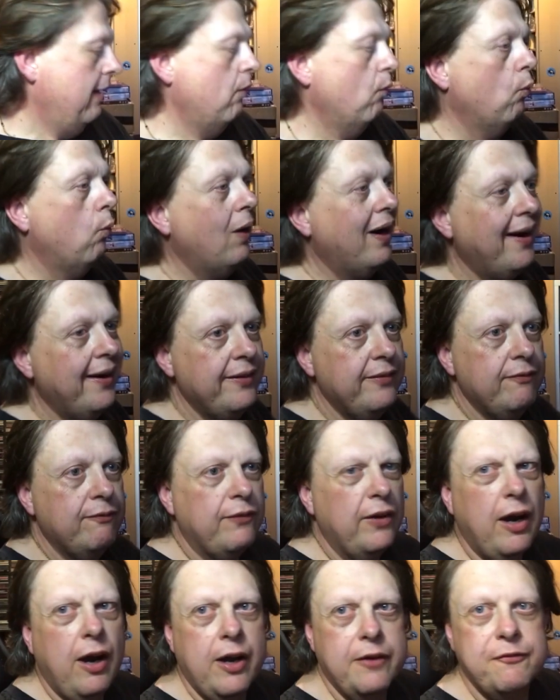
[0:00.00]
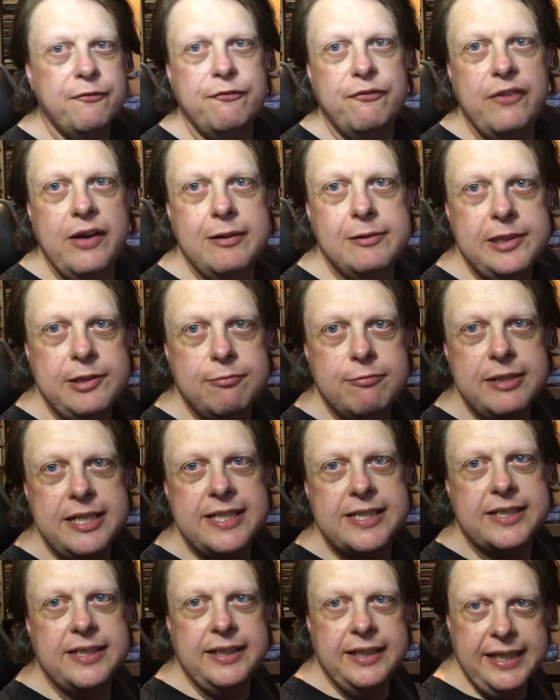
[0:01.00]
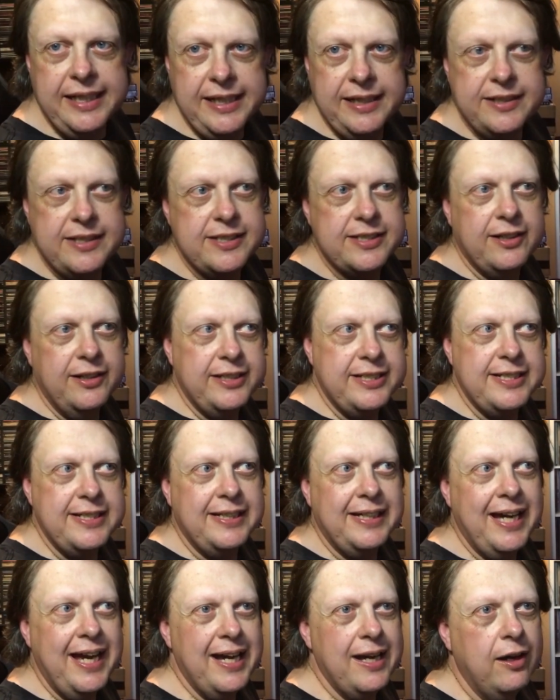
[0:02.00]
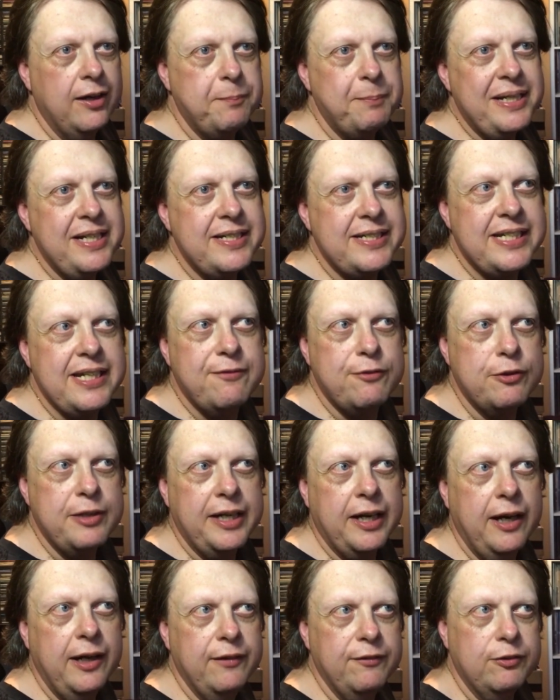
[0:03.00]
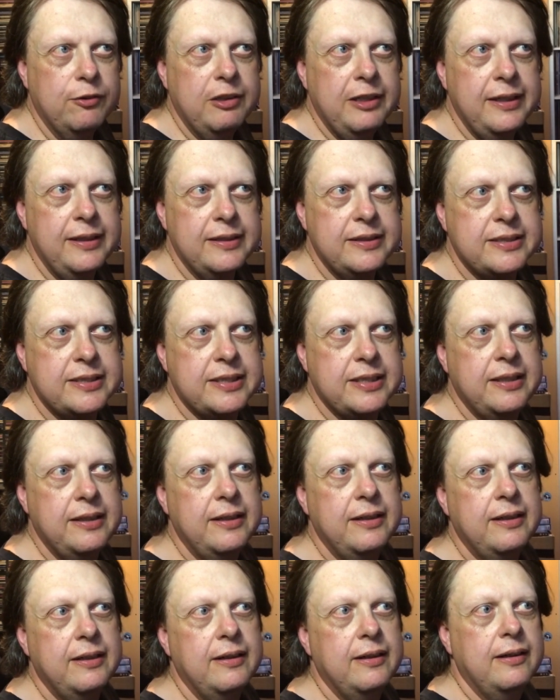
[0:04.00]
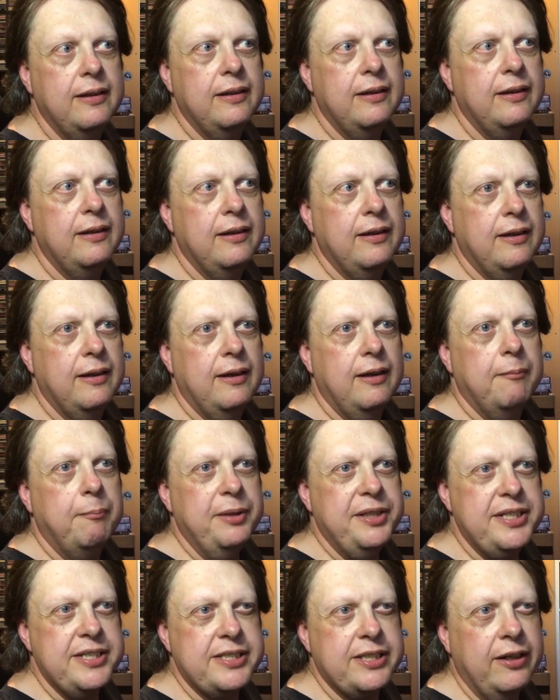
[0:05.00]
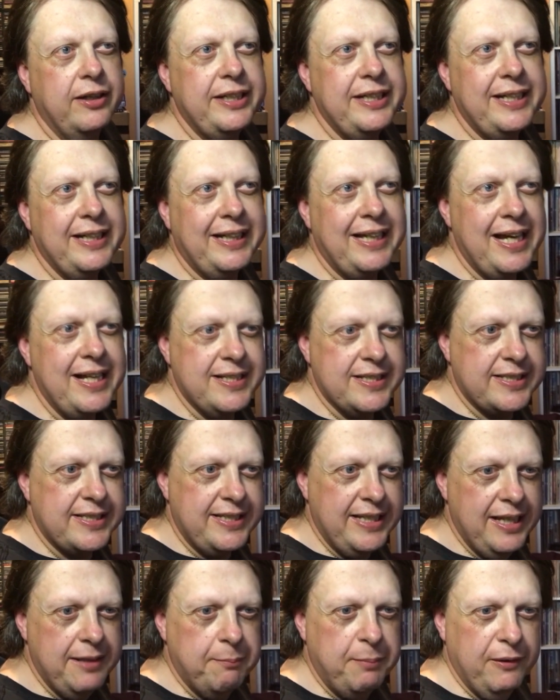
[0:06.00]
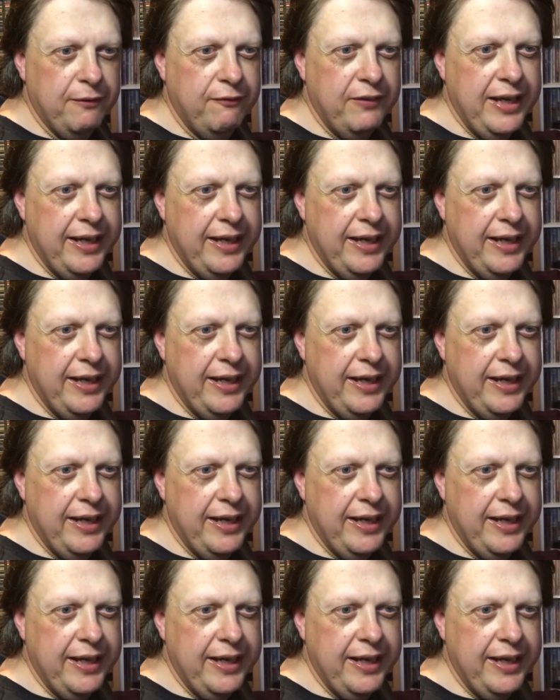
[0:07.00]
One that I very recently decided to get. I'd been dithering over it, but decided against it. But